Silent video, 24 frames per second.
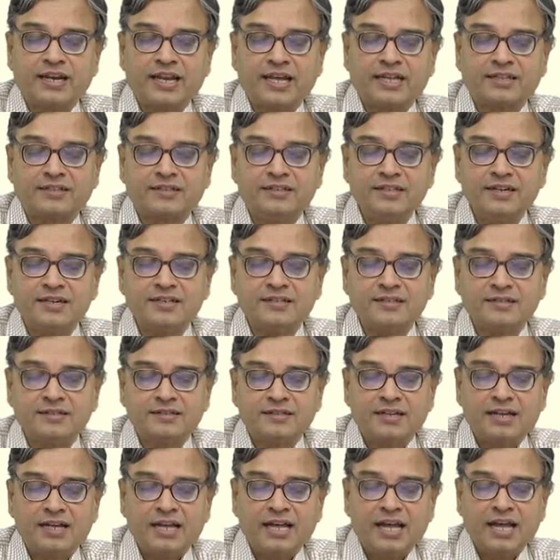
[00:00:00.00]
like this.
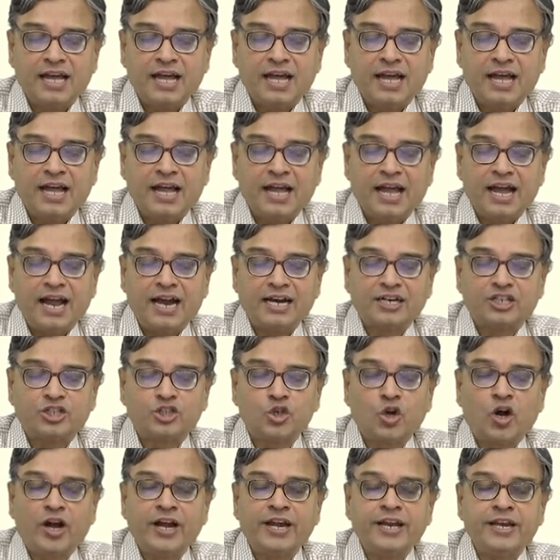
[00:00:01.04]
At
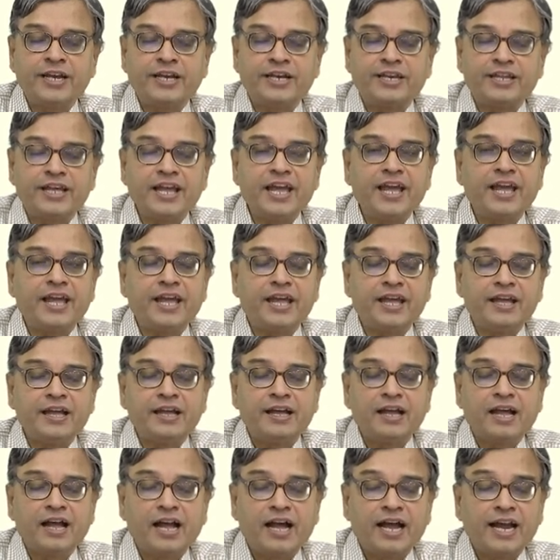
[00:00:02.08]
joint A,
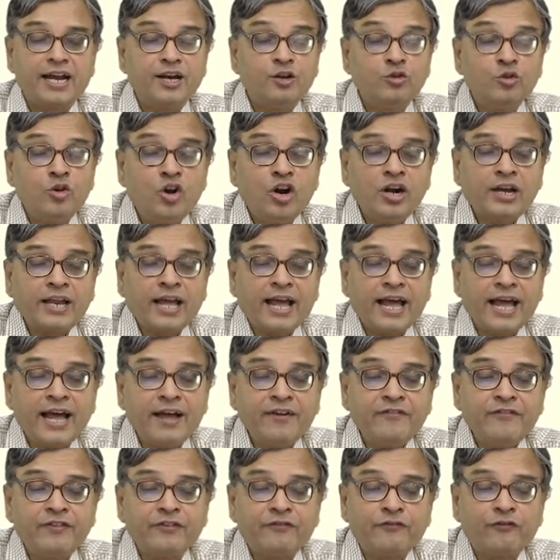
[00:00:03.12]
I do not
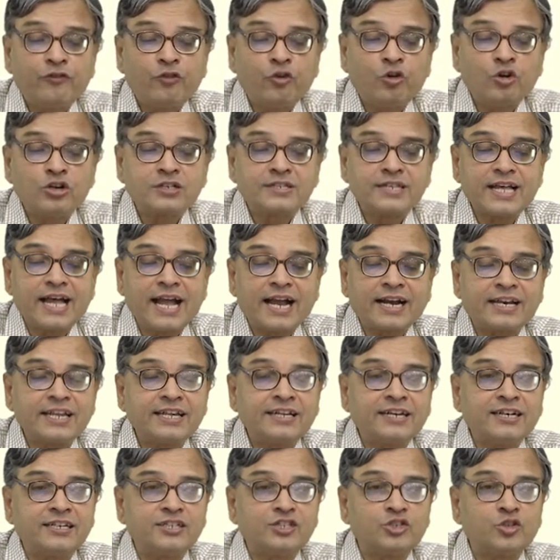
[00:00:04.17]
have a force
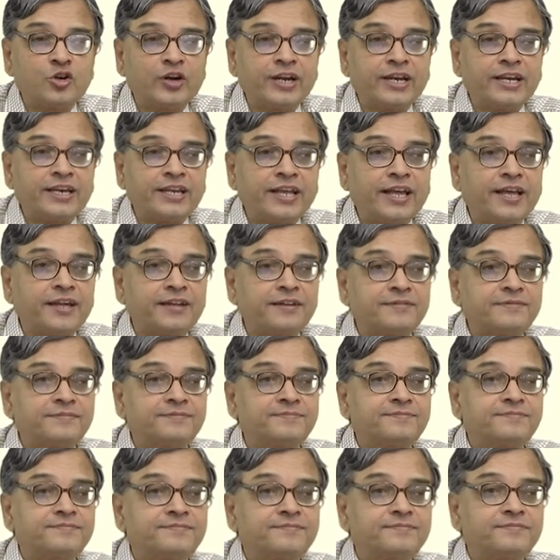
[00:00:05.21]
acting at joint A,
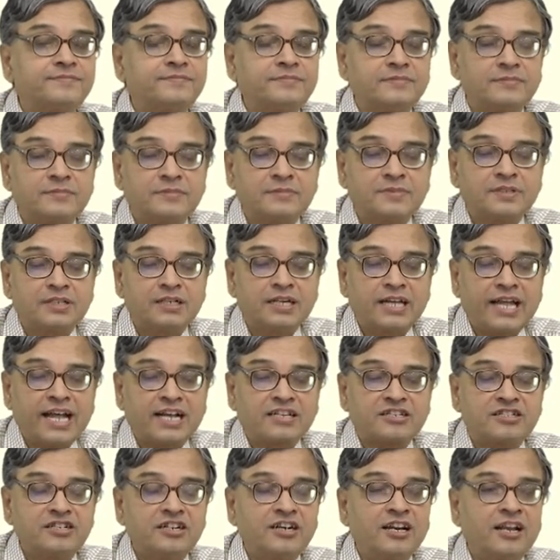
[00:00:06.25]

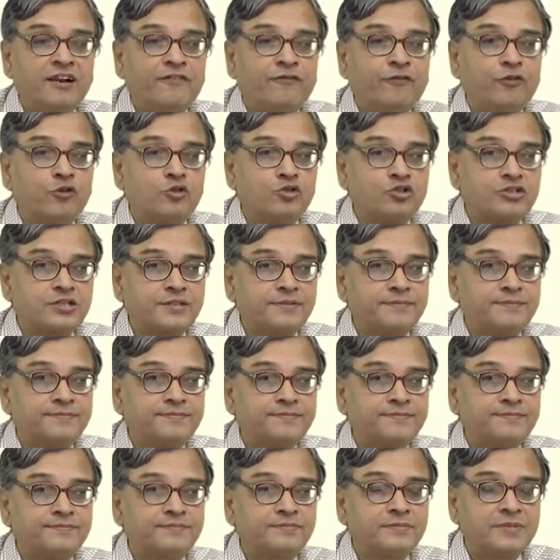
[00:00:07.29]
external force.
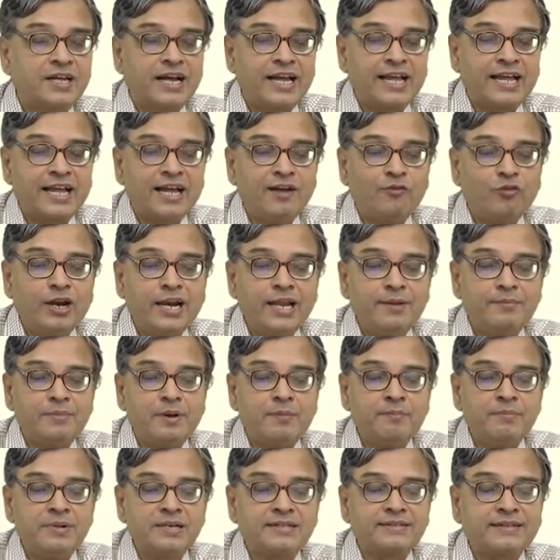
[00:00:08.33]
I have only
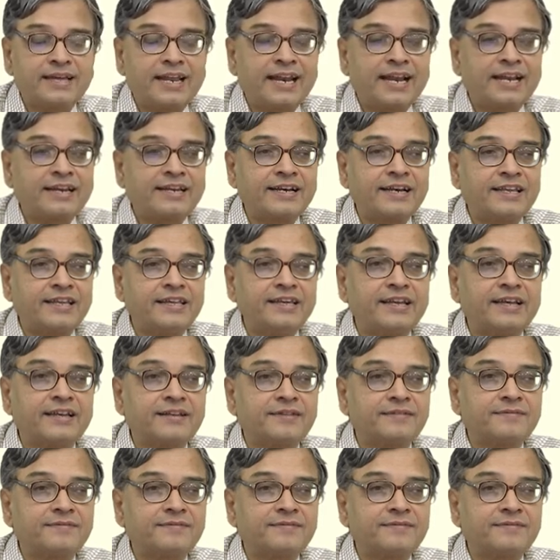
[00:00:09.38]
members connected here.